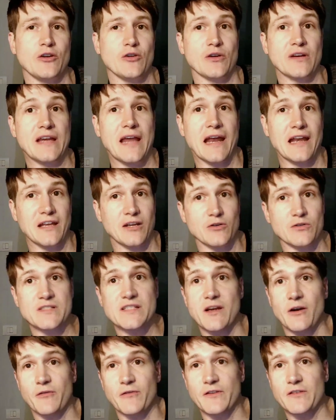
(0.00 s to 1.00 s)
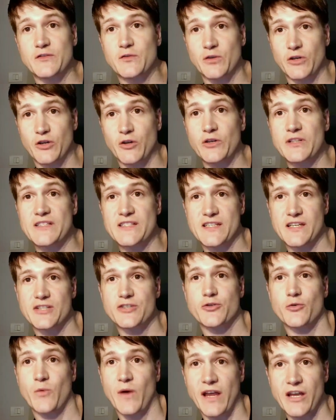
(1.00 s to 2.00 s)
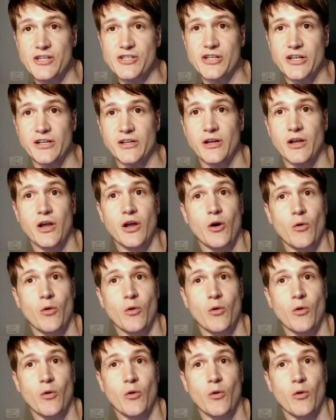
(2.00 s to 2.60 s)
you're getting yourself into a good situation,